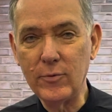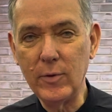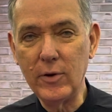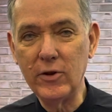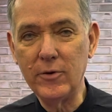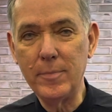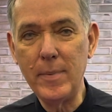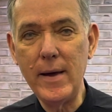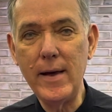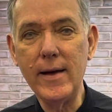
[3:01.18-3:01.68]
we
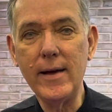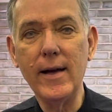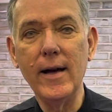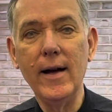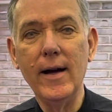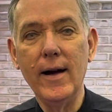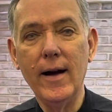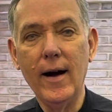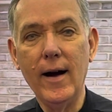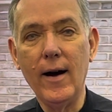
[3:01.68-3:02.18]
speak,
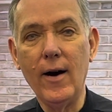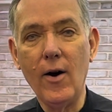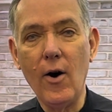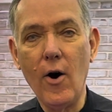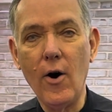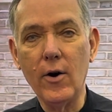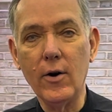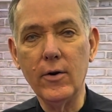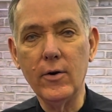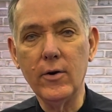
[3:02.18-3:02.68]

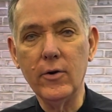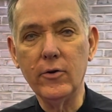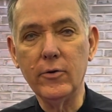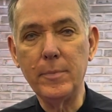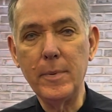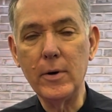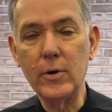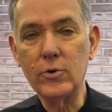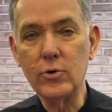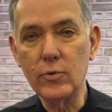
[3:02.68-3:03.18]
on
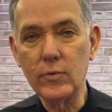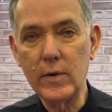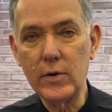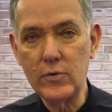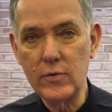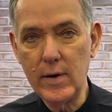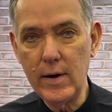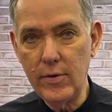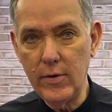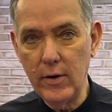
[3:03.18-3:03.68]
spiritual
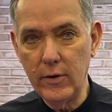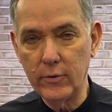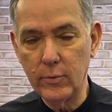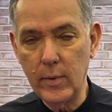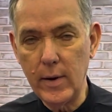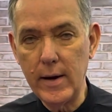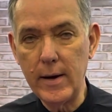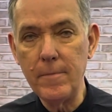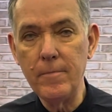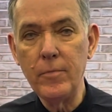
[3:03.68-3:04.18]
retreat this
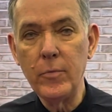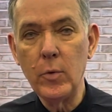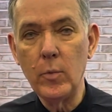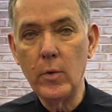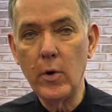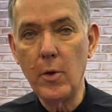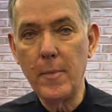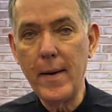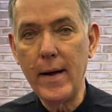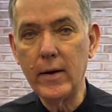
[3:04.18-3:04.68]
week
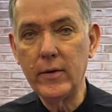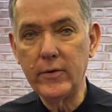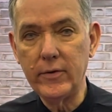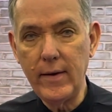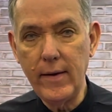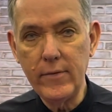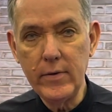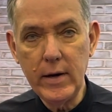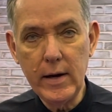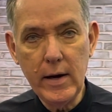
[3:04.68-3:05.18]
with about
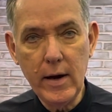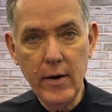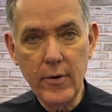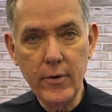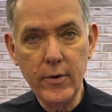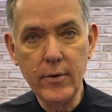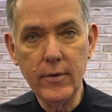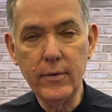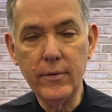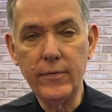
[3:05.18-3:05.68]
70
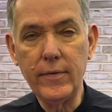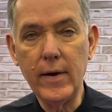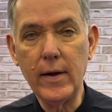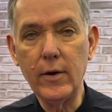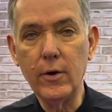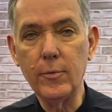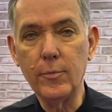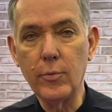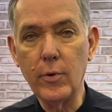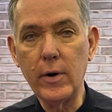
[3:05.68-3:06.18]
other
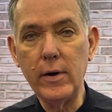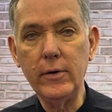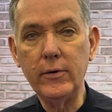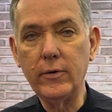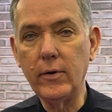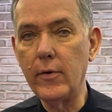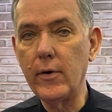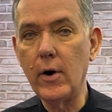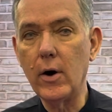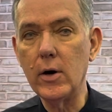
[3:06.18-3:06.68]
fellow
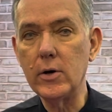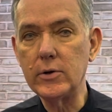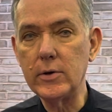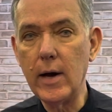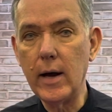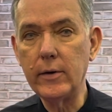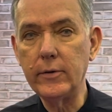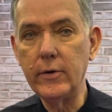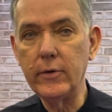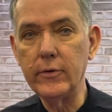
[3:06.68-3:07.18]
priests of the
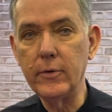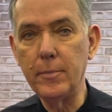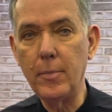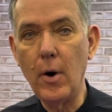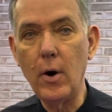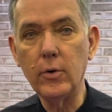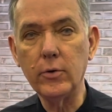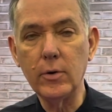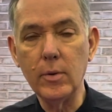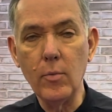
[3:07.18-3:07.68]
Archdiocese of
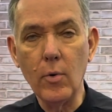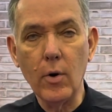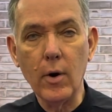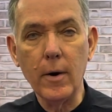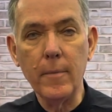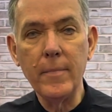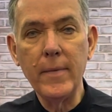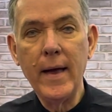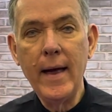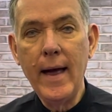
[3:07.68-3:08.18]

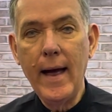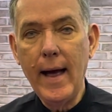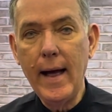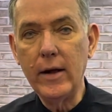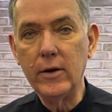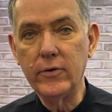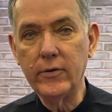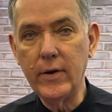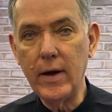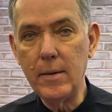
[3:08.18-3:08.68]
Baltimore
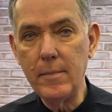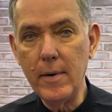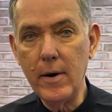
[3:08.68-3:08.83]
at St.